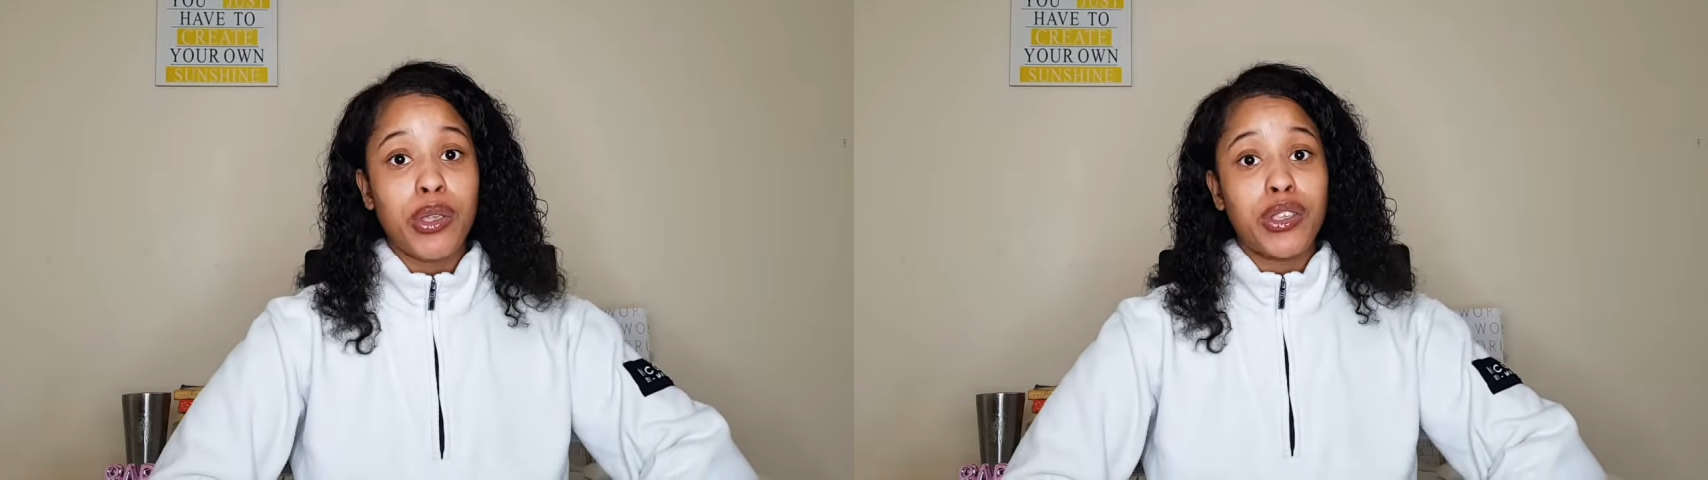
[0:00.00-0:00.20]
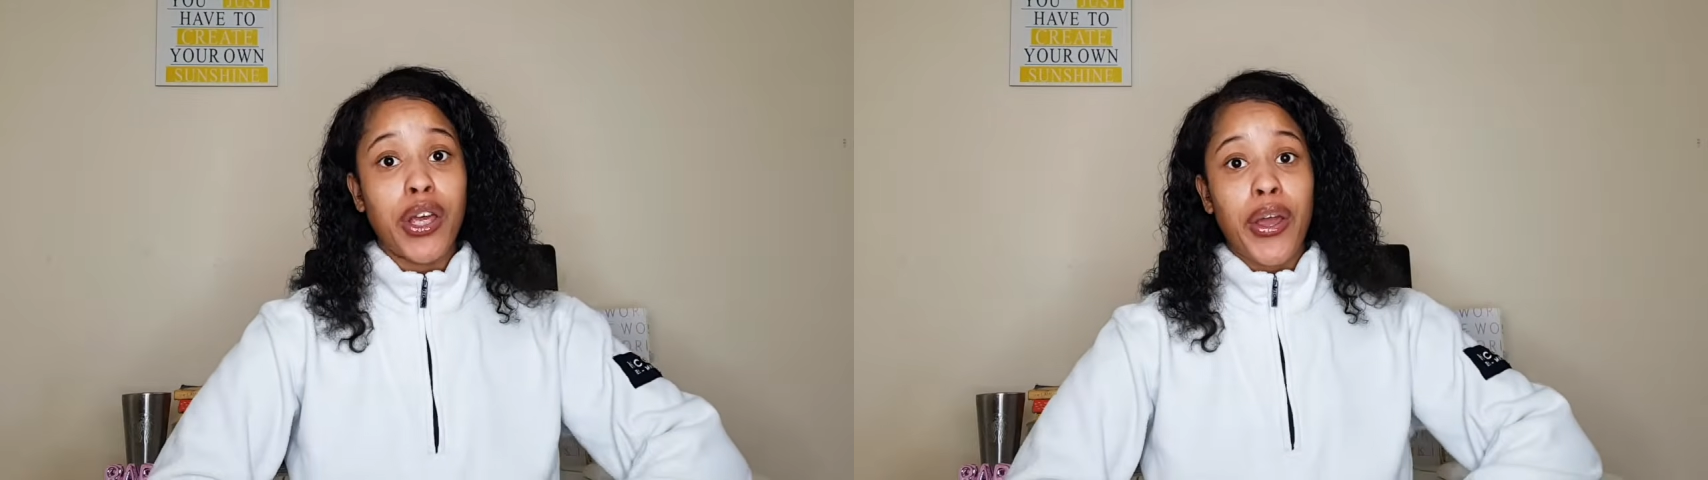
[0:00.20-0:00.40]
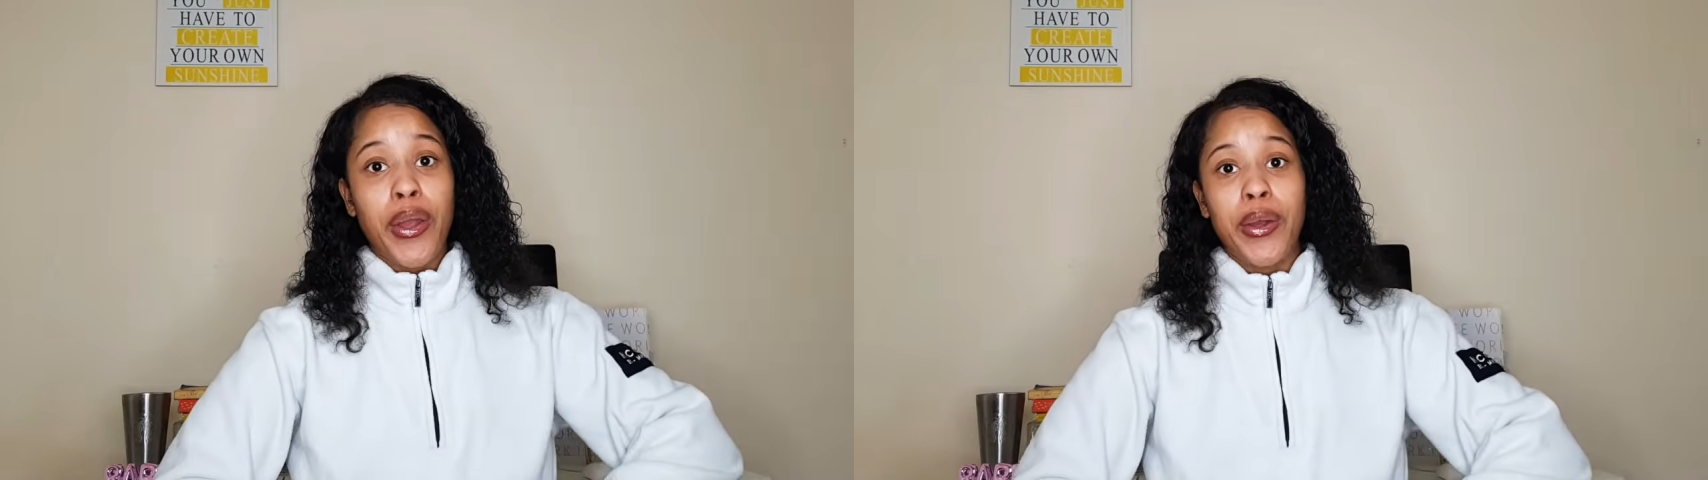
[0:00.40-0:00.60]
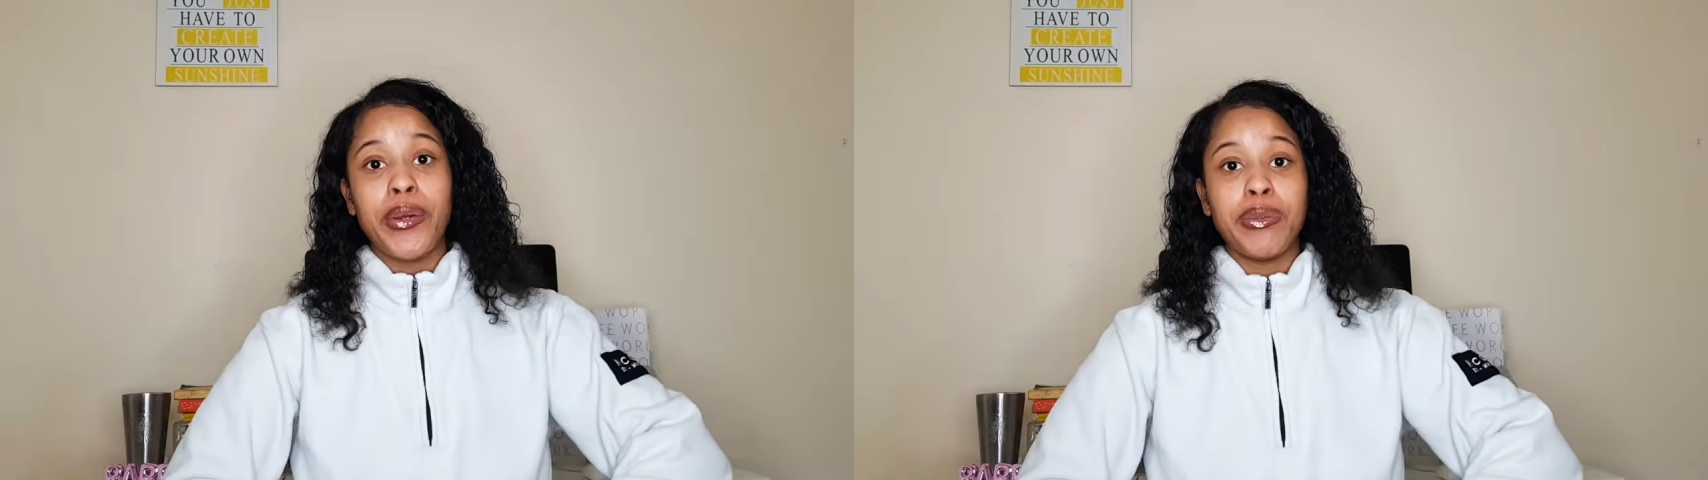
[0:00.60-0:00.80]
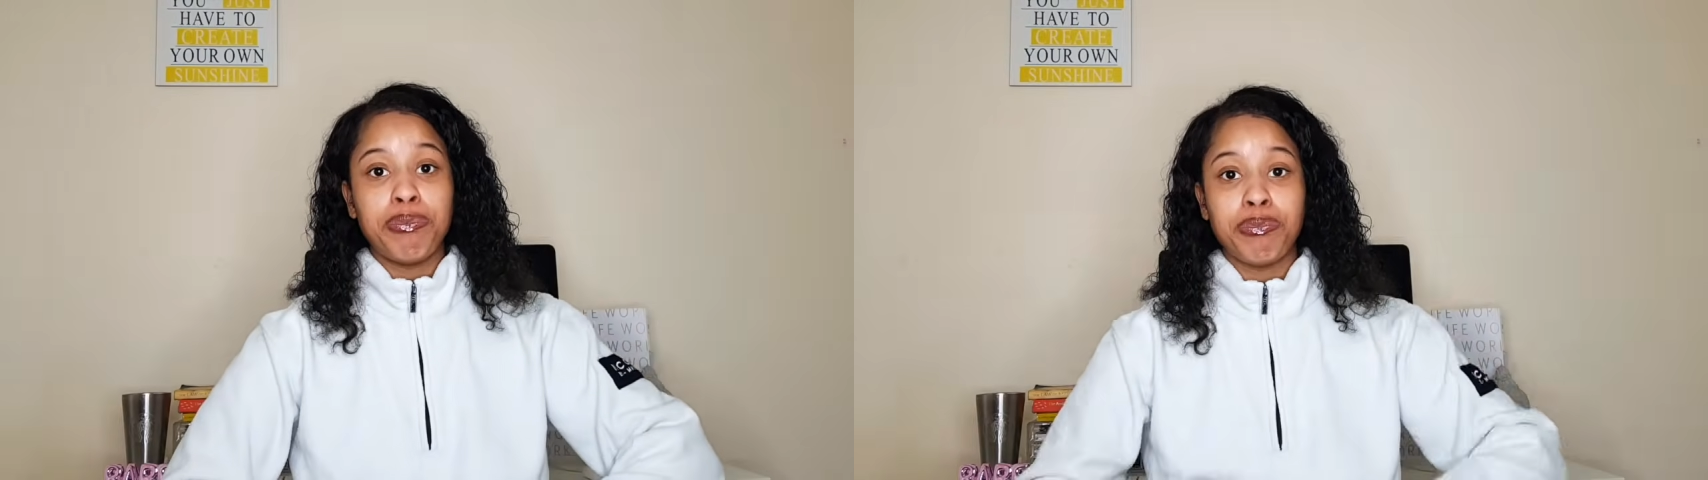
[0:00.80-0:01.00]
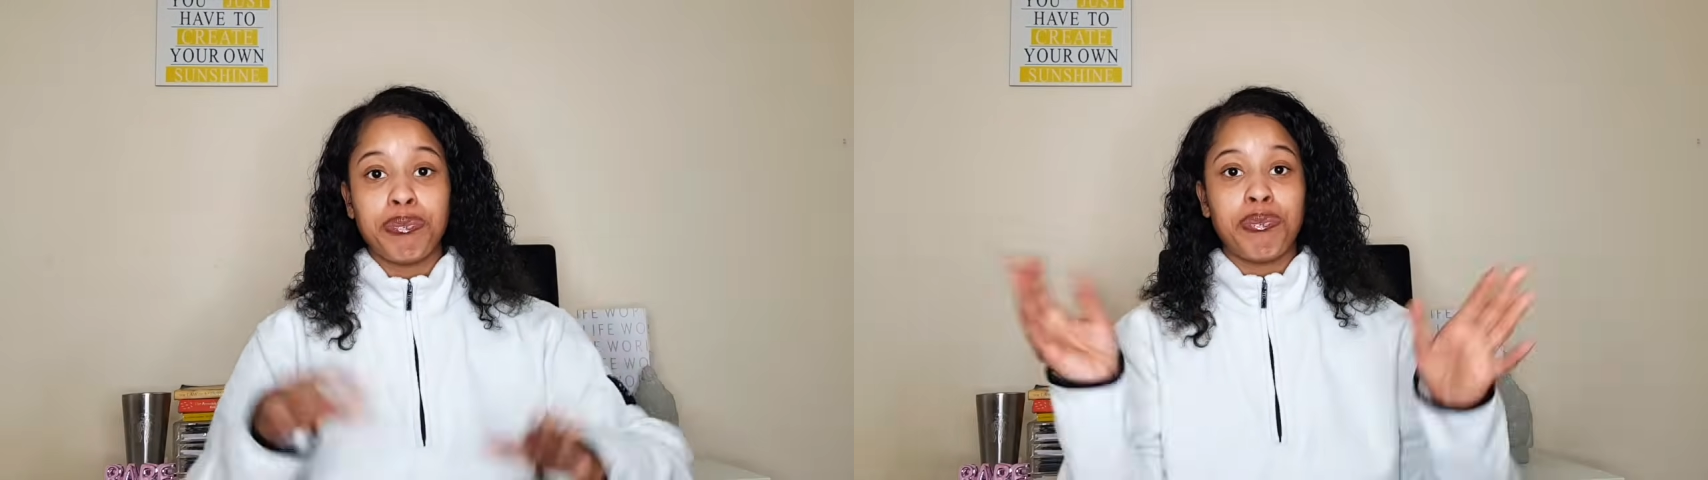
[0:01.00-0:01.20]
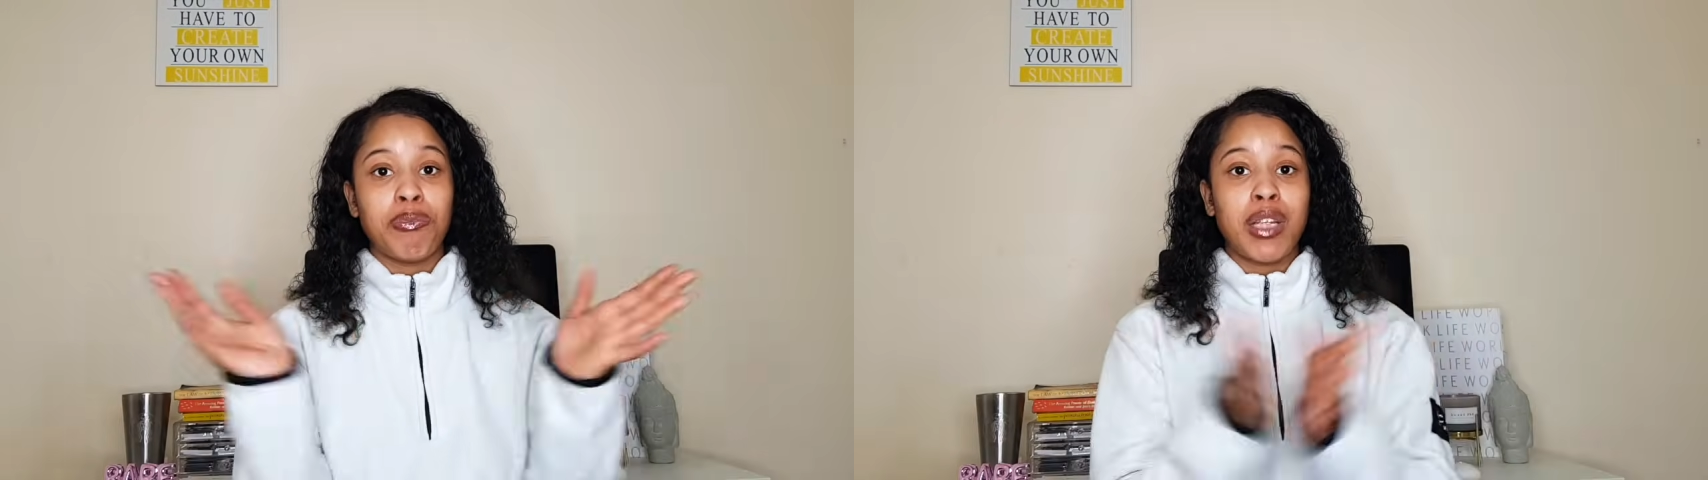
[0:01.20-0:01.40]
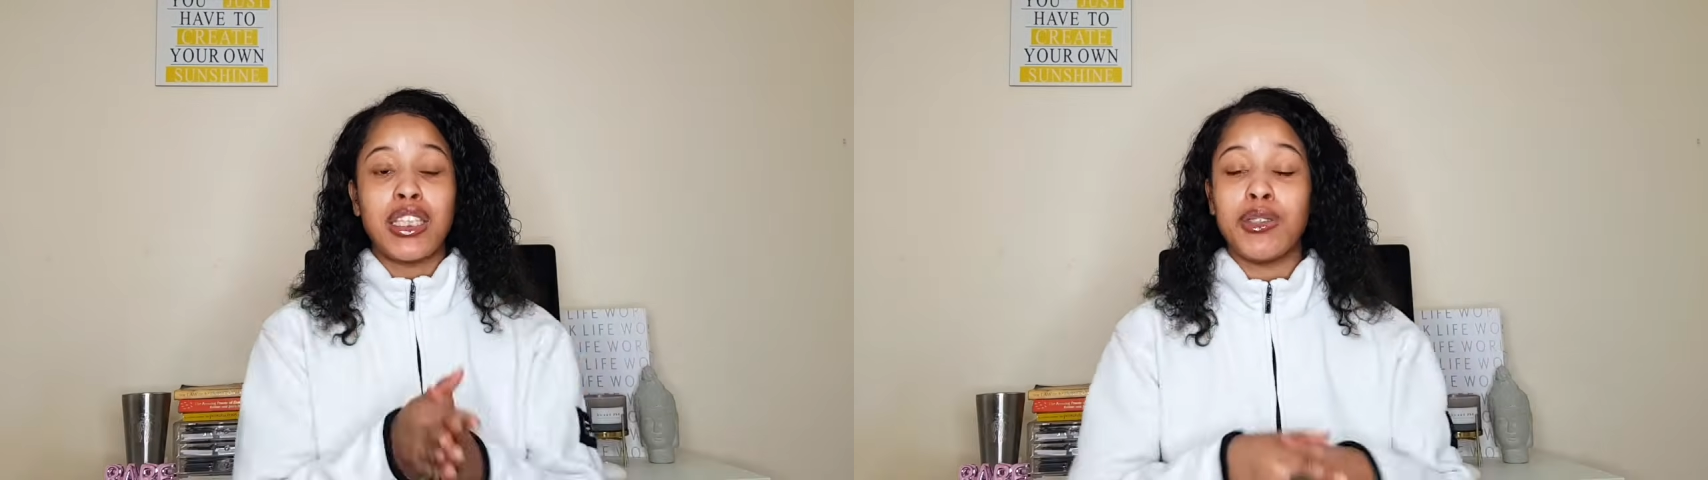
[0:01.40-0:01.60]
So she